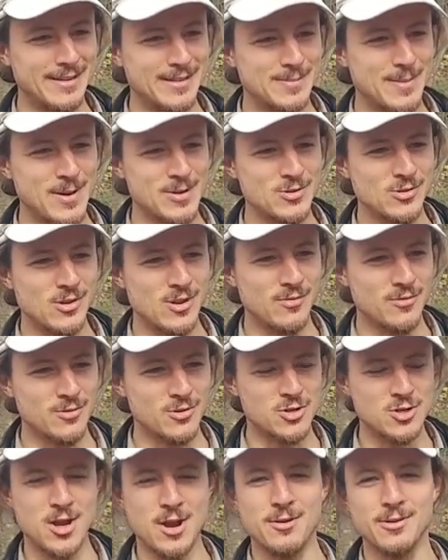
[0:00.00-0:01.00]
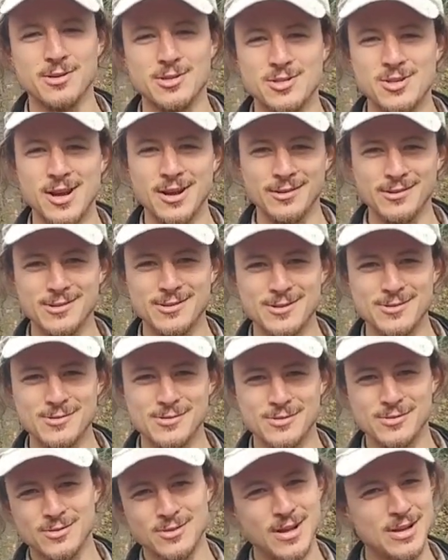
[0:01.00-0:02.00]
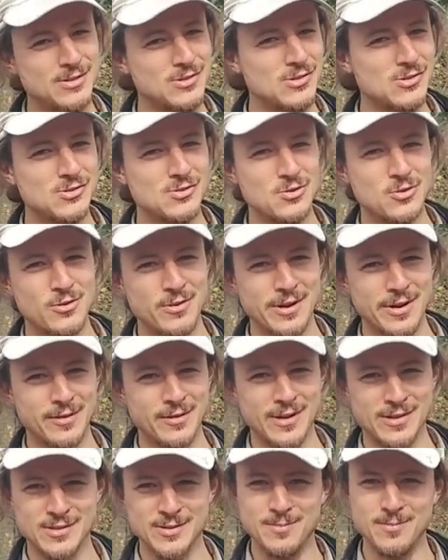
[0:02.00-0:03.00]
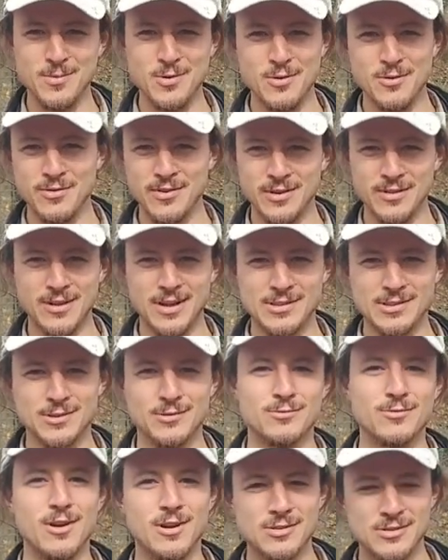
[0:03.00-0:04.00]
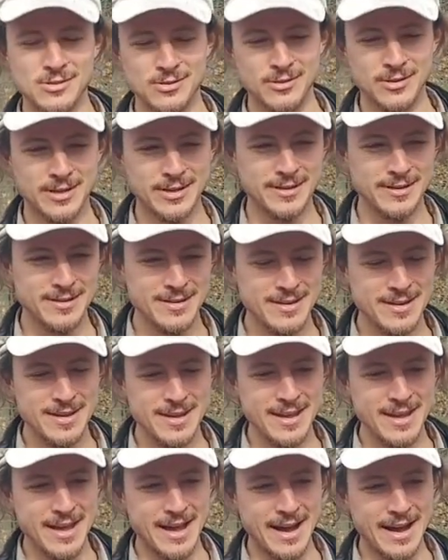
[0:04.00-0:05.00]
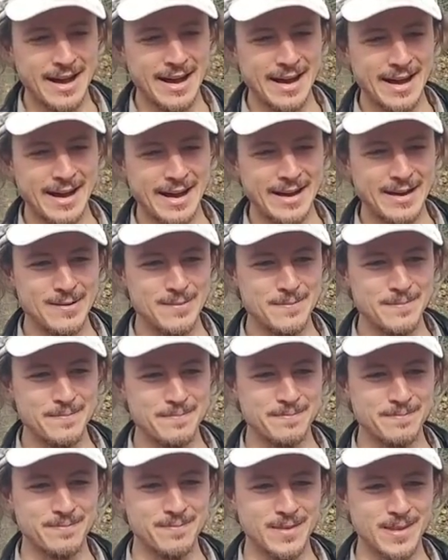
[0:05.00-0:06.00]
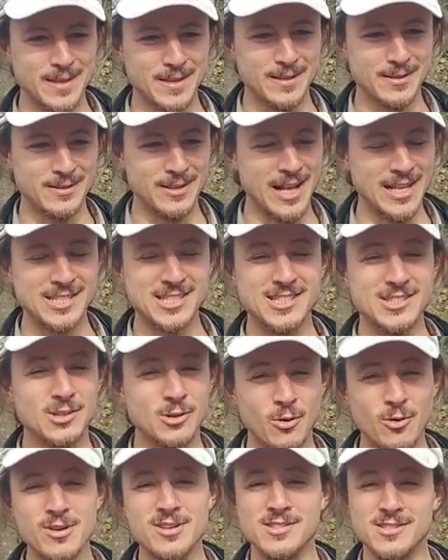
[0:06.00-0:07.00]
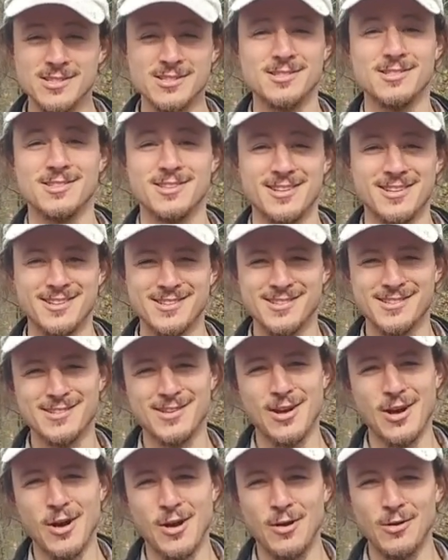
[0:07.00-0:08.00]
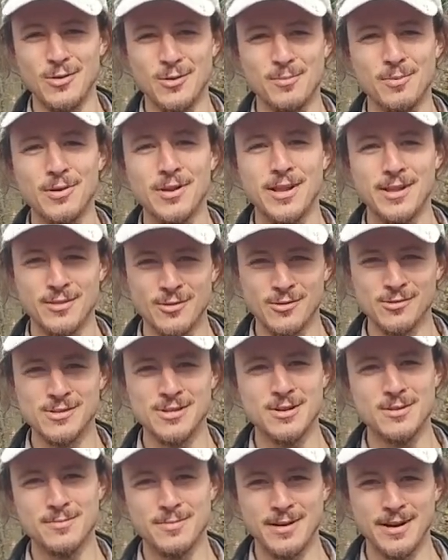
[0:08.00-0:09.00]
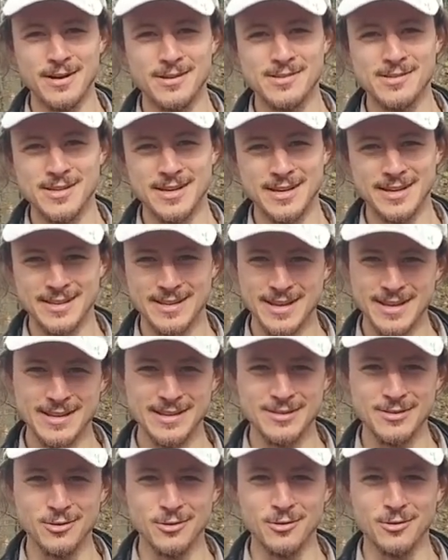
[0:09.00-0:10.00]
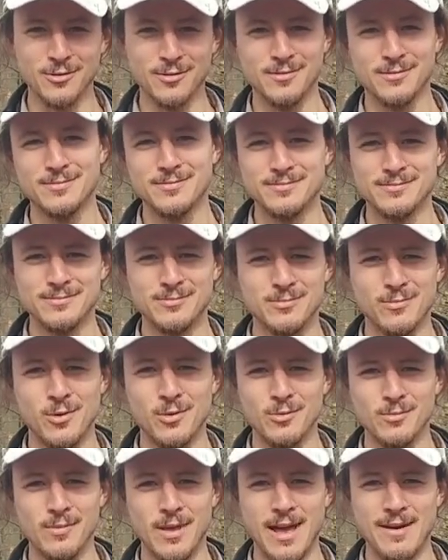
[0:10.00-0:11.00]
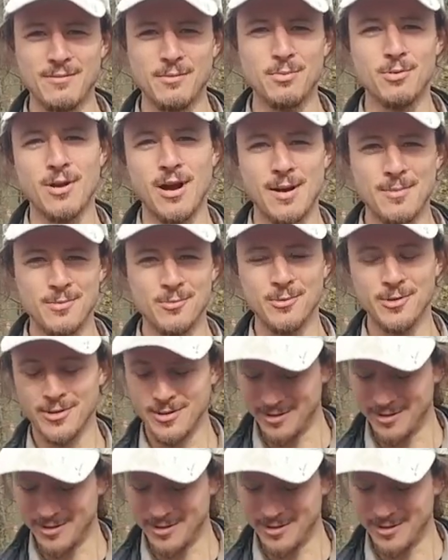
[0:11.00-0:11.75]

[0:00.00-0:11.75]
especially if you're sharing shelters, there's lots of snoring, lots of moving, lots of rustling, lots of noises. So you put in those earbuds and then you won't have a problem